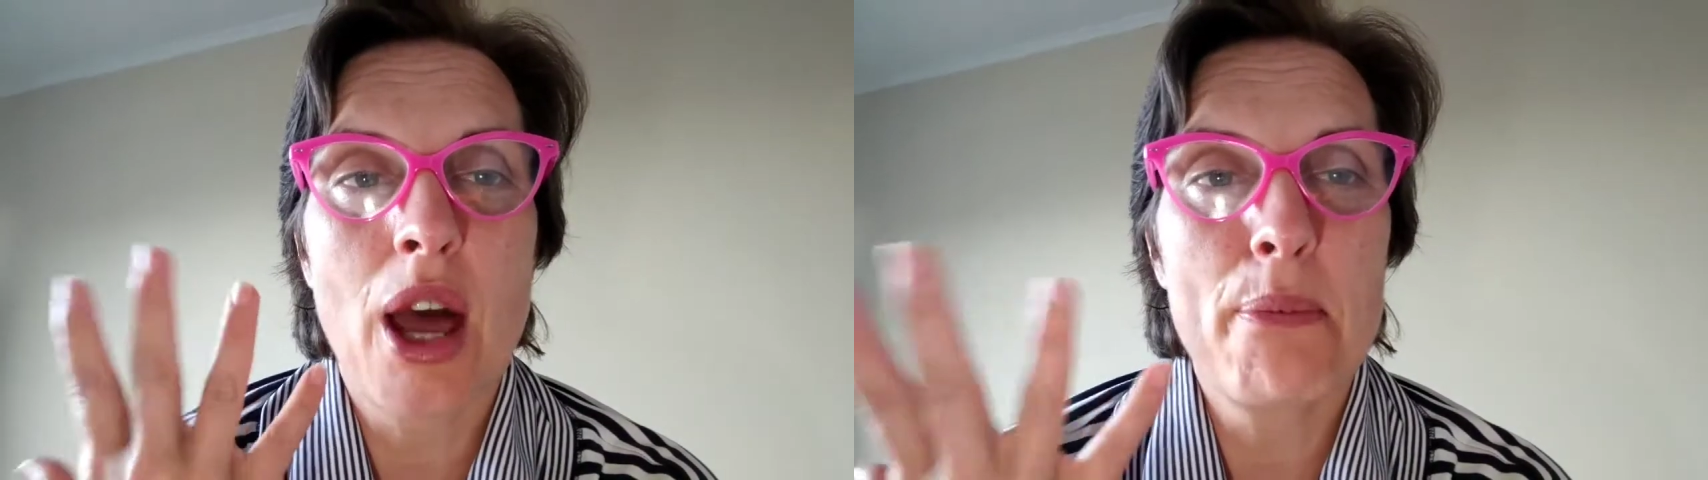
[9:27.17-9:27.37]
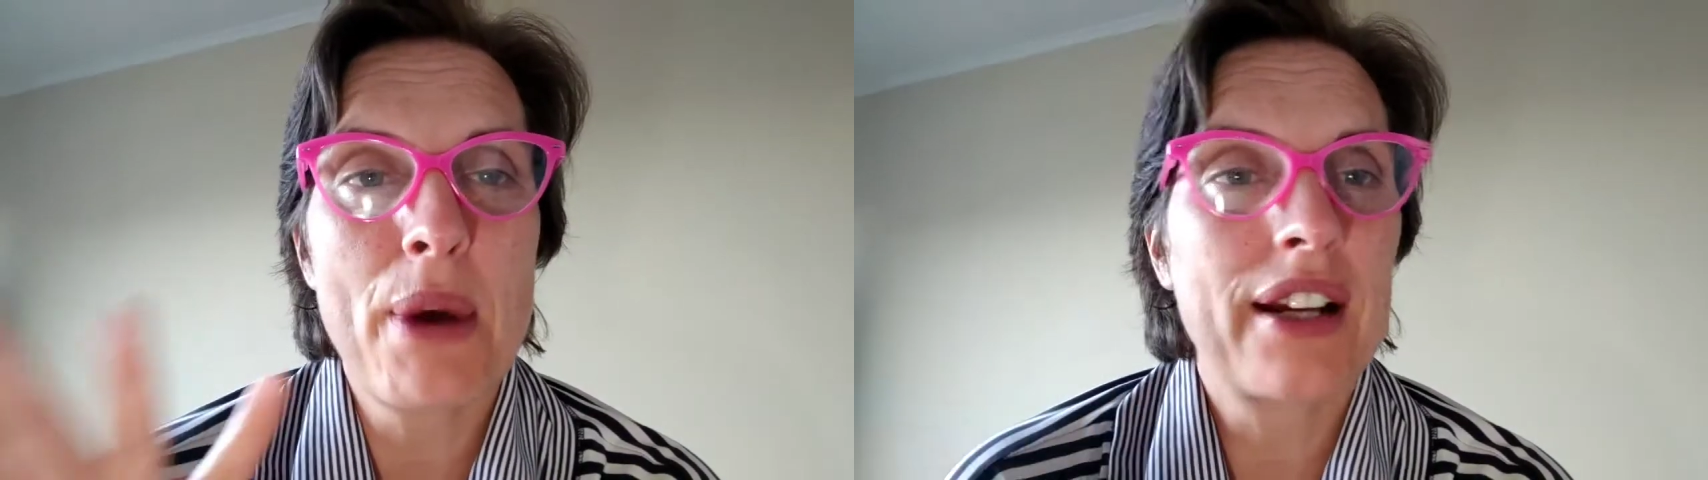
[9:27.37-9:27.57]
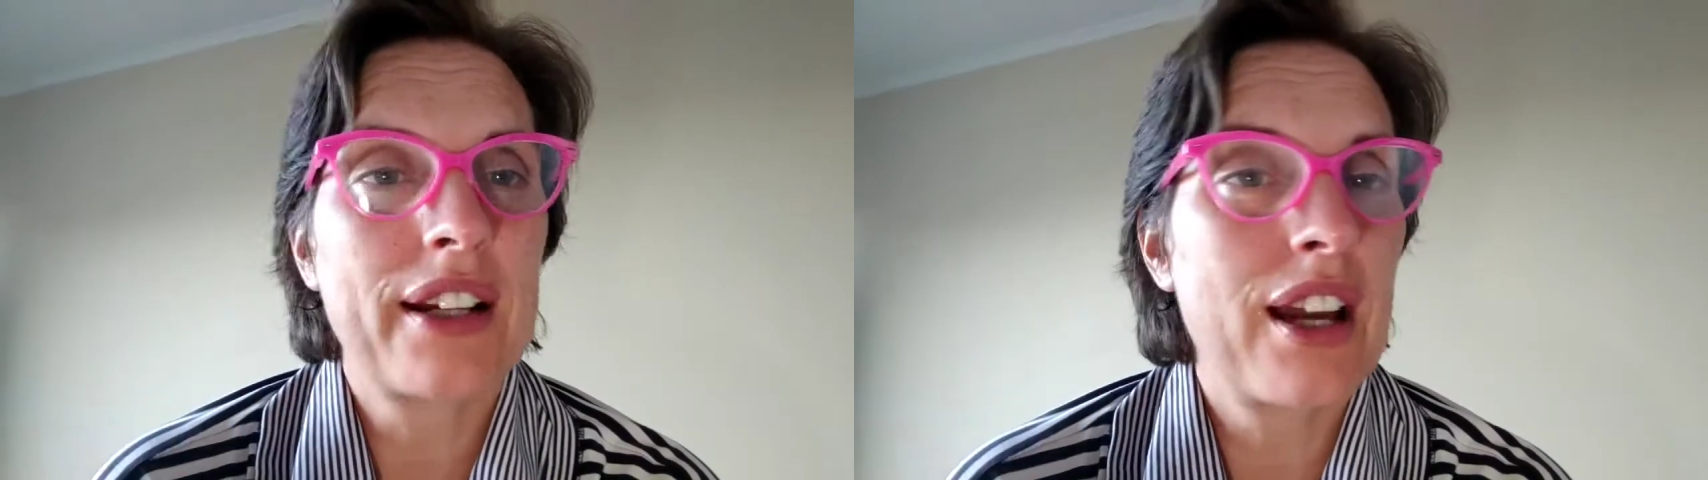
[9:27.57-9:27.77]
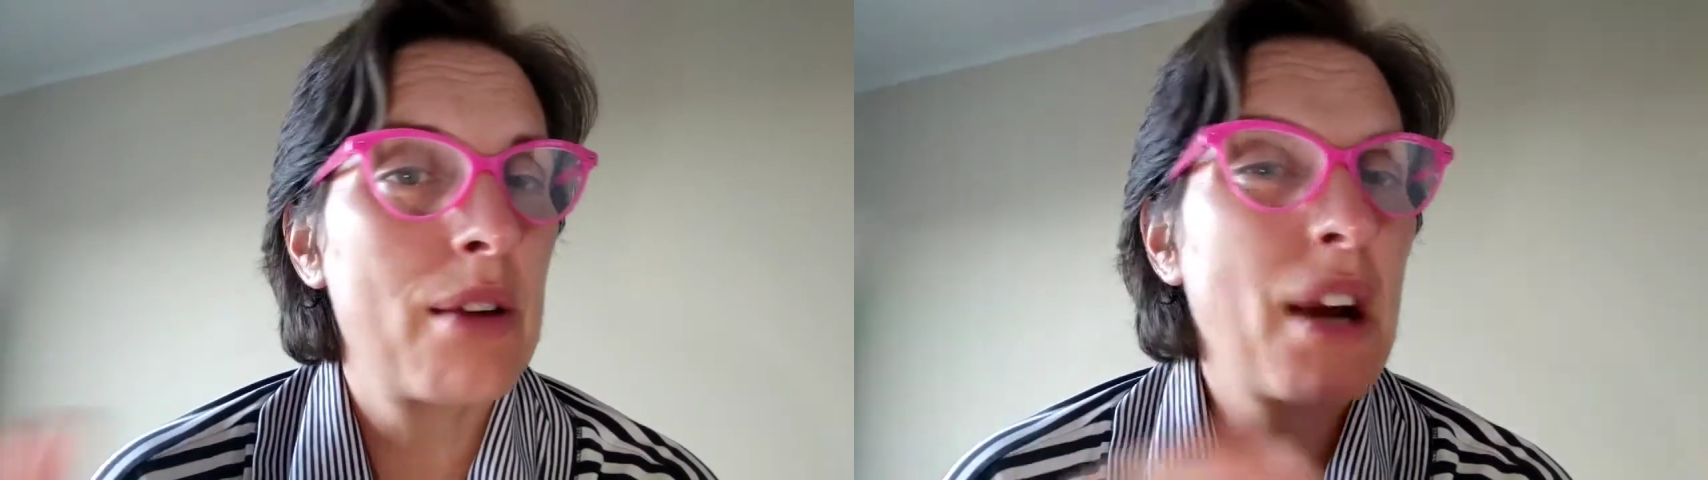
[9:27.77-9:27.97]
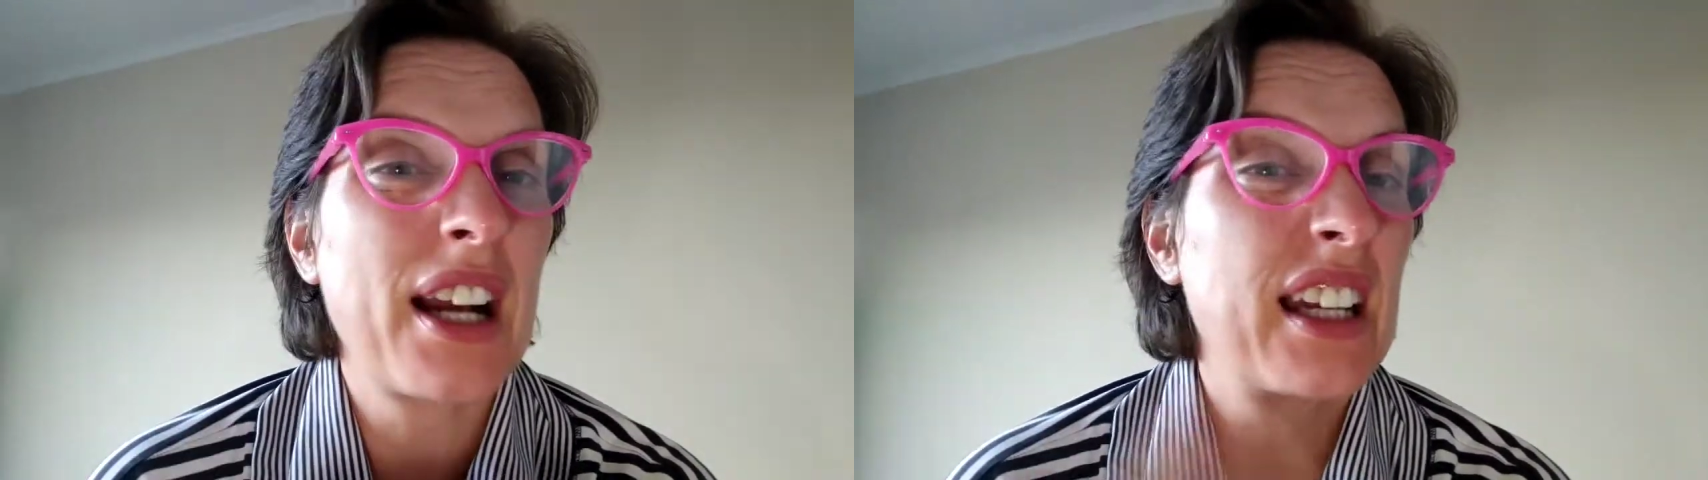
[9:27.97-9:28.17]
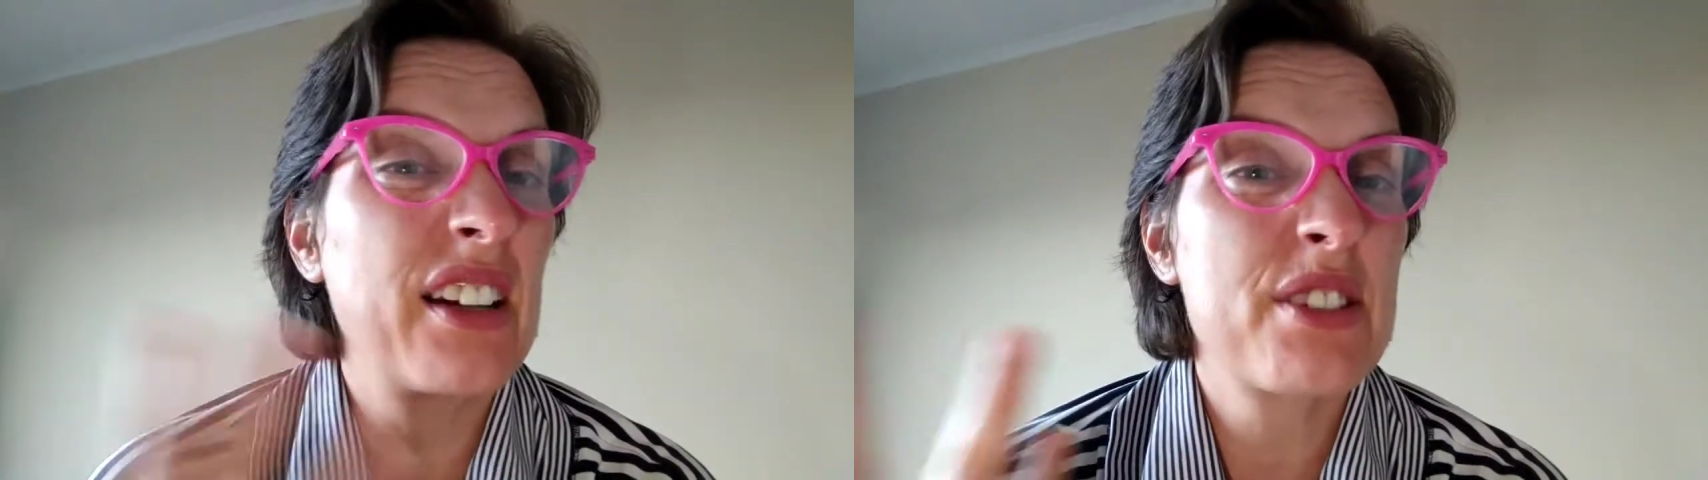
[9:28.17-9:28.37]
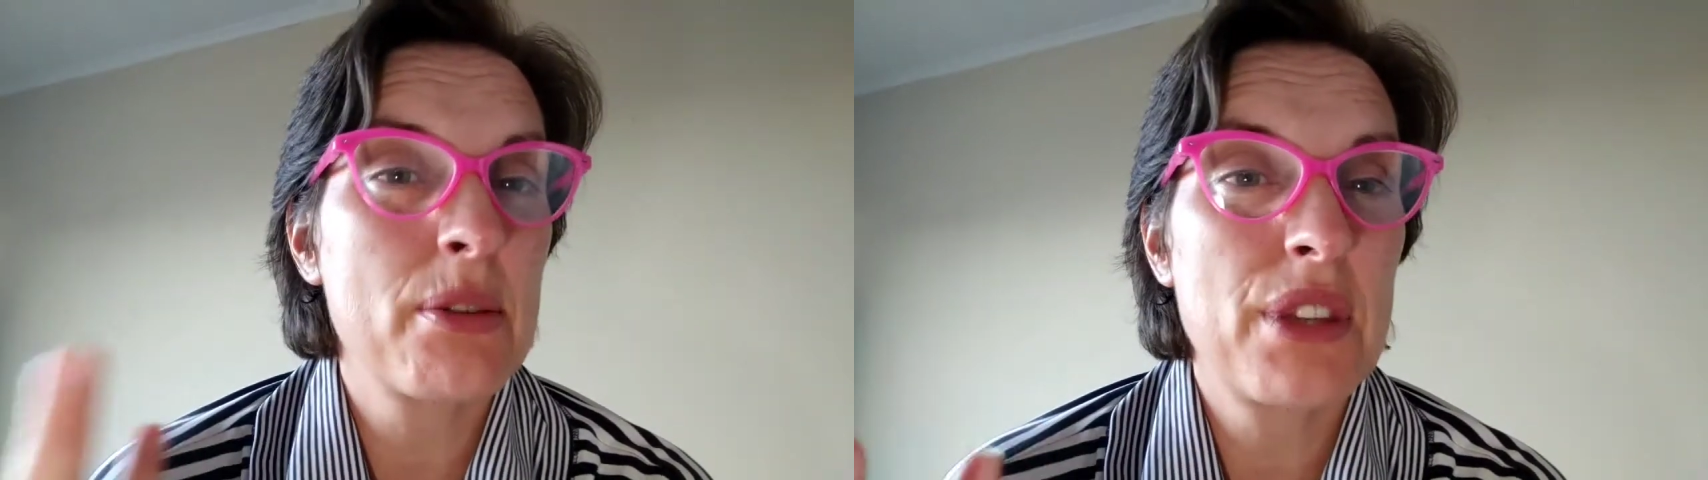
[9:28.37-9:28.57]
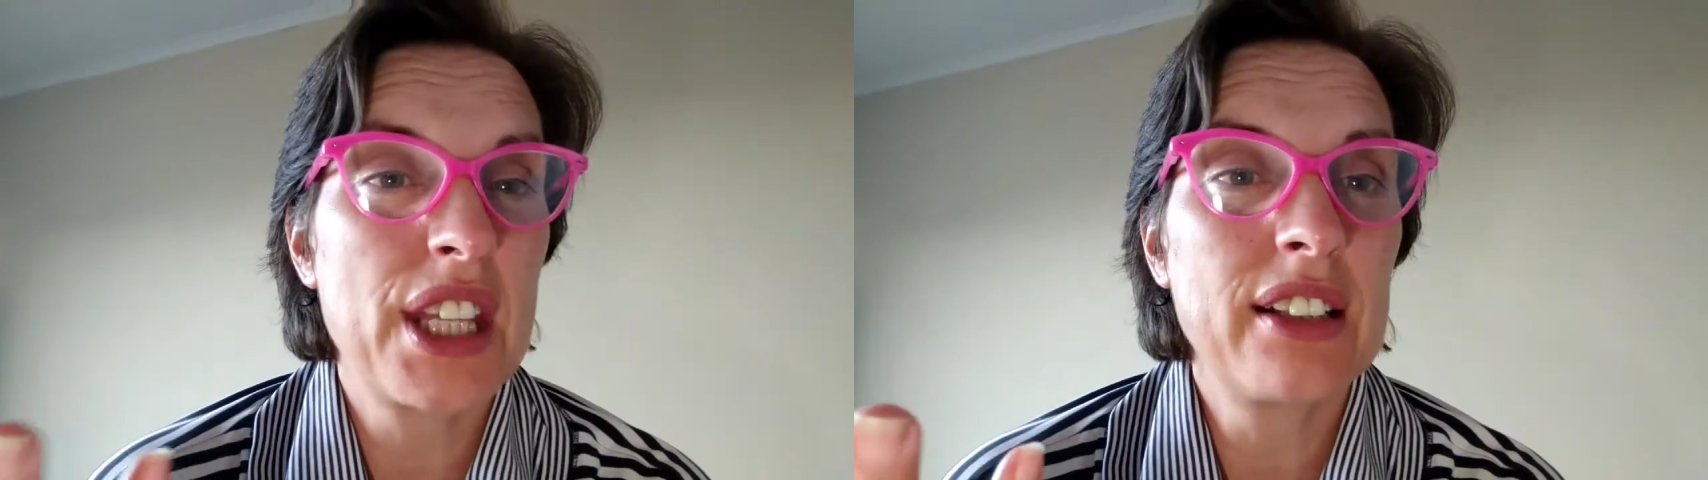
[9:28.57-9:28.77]
packet of
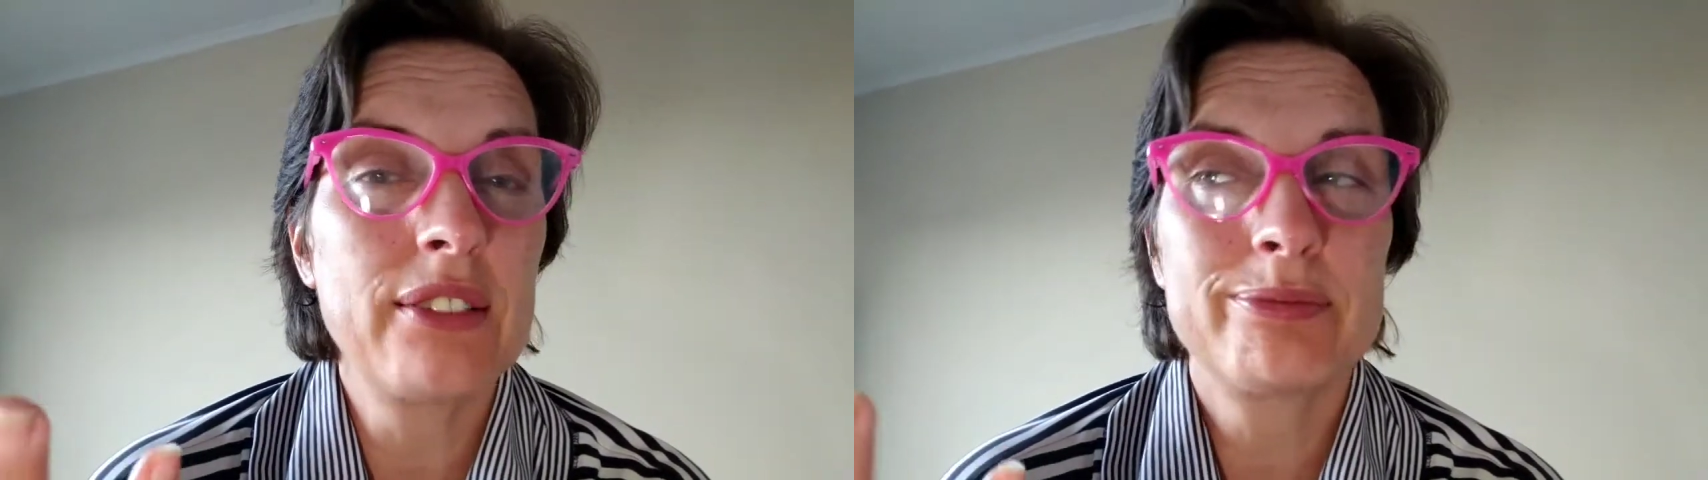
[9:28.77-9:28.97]
something